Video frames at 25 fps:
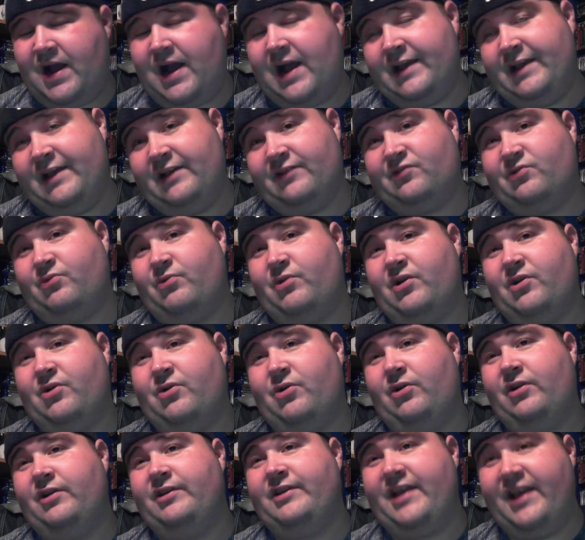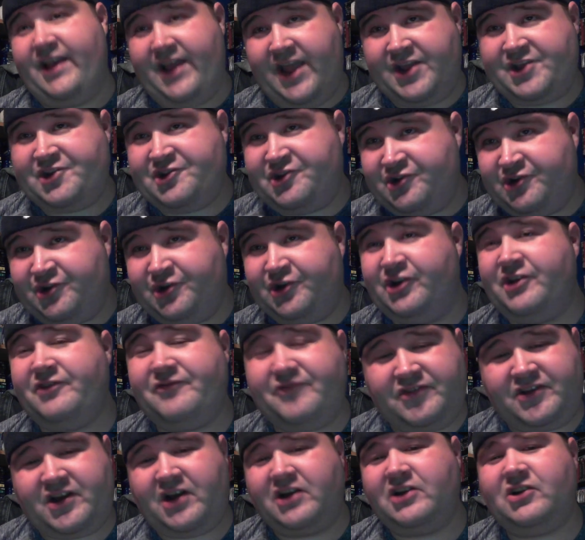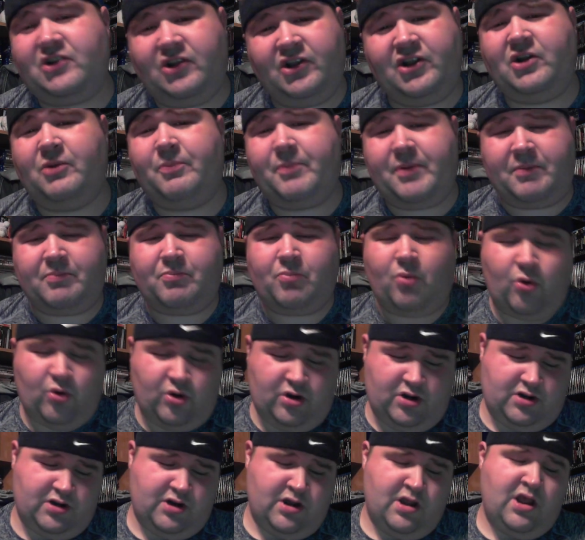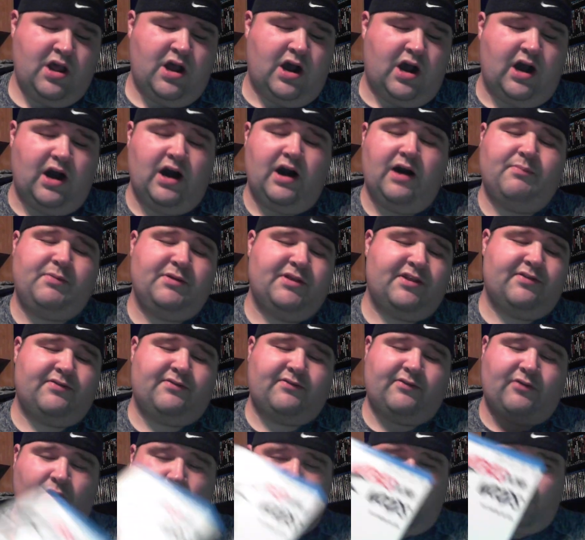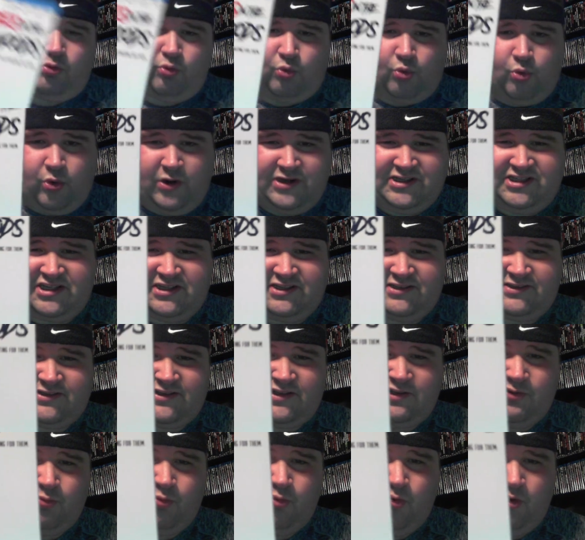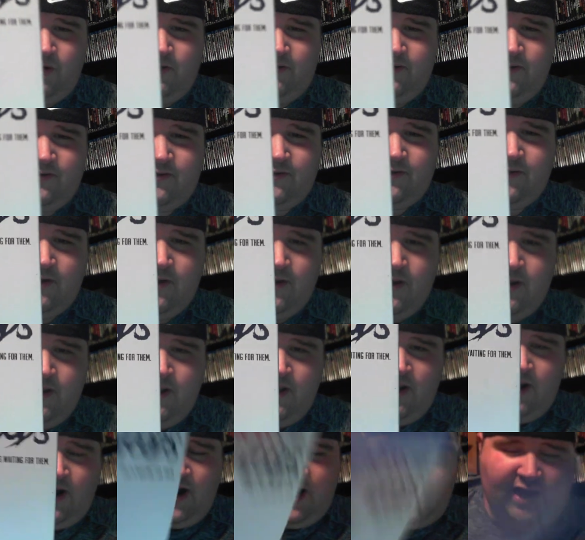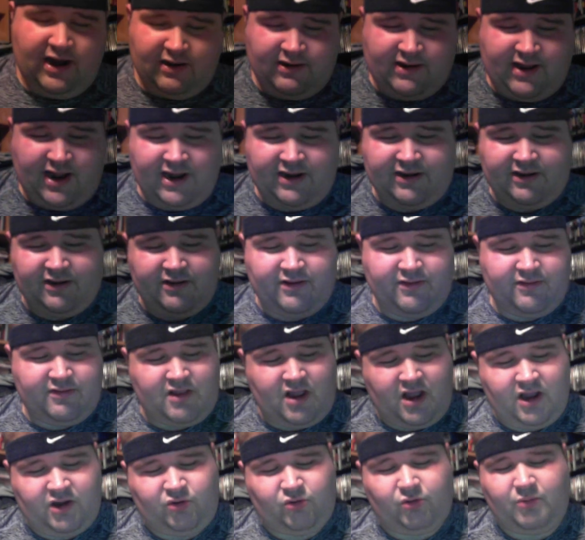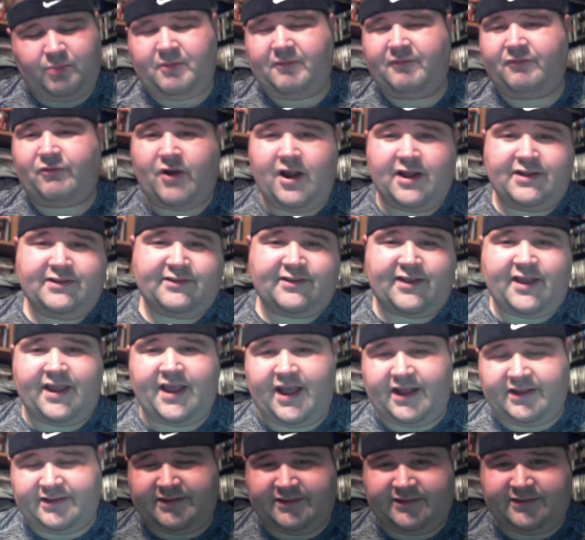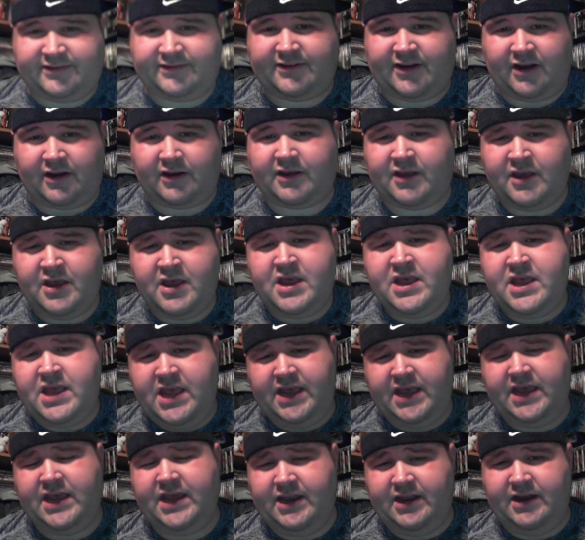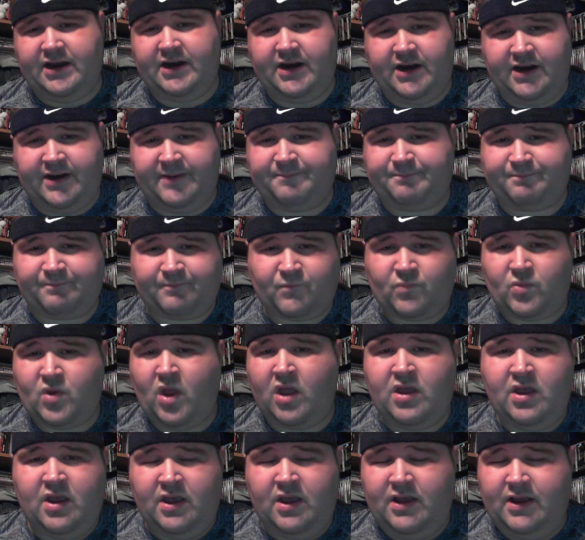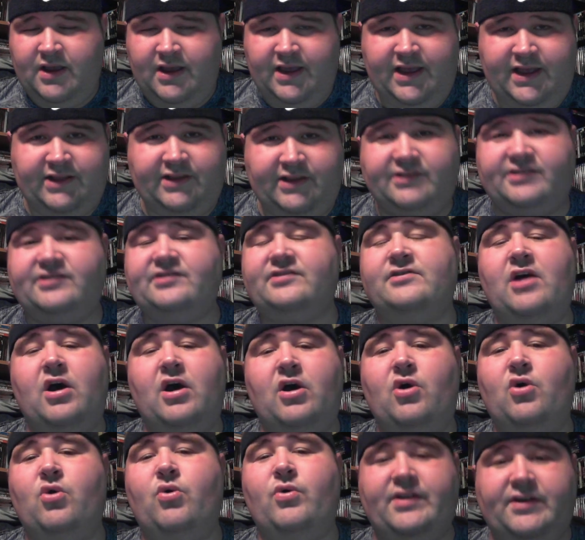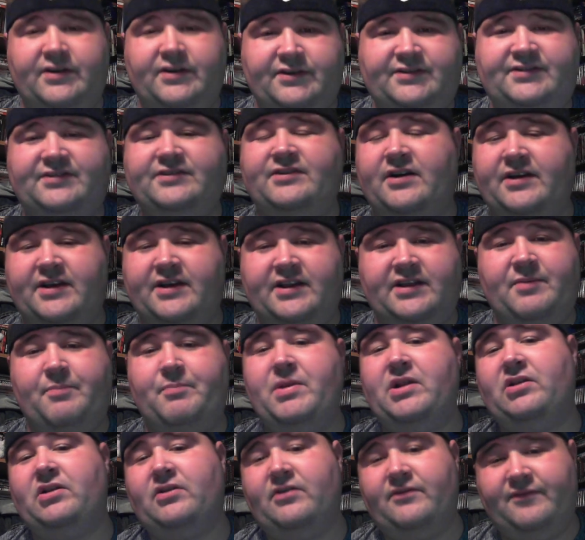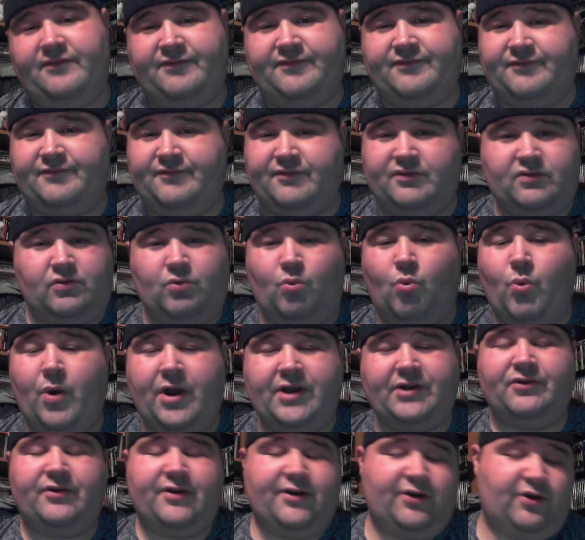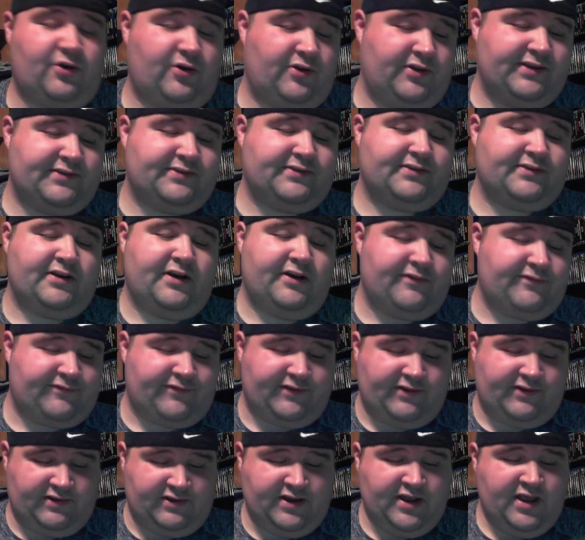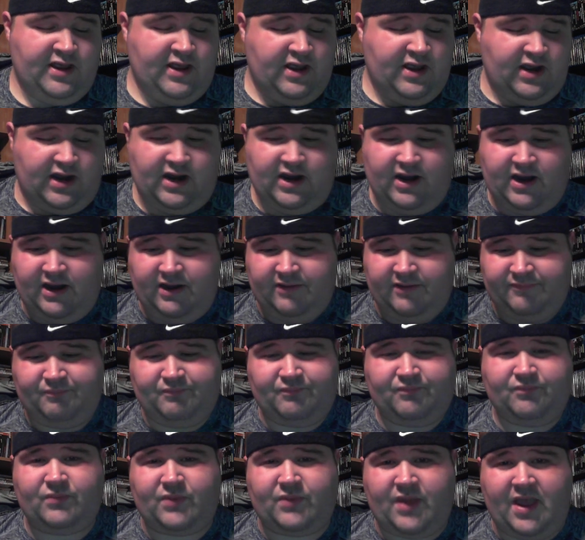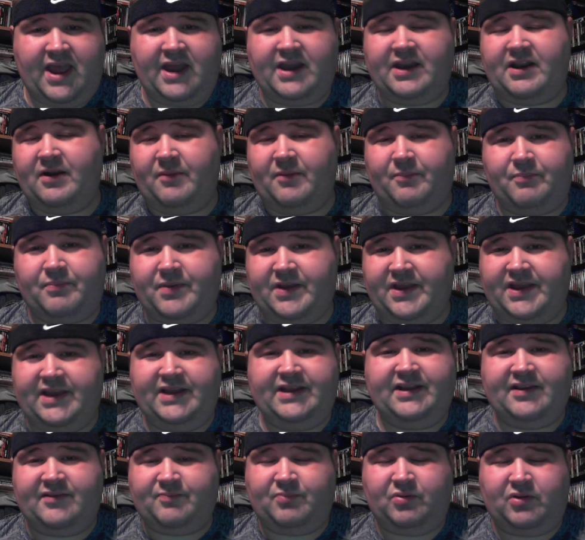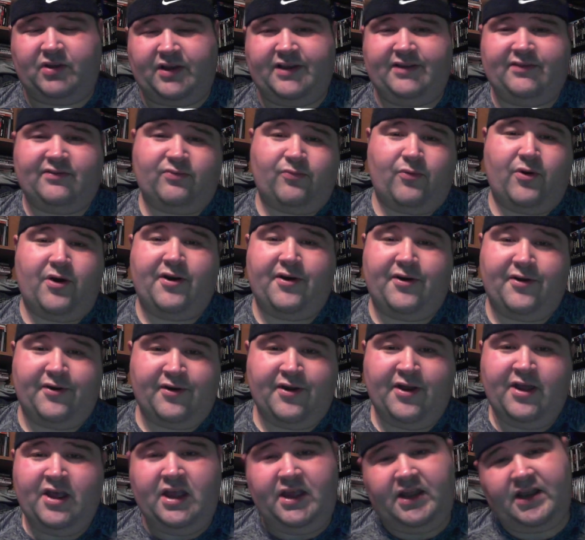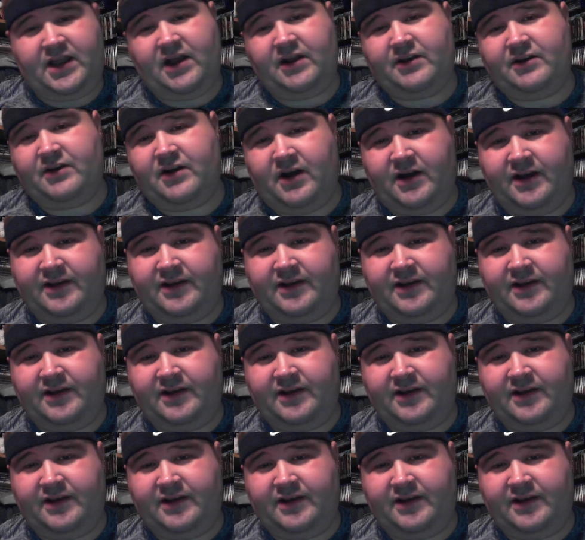guess you want to call it. It could have done a little bit more. But it's called Witches in the Woods. Kind of a group of friends. They get stuck in the snow, and they're stuck in the middle of the winter and all this stuff, and they end up in this place where not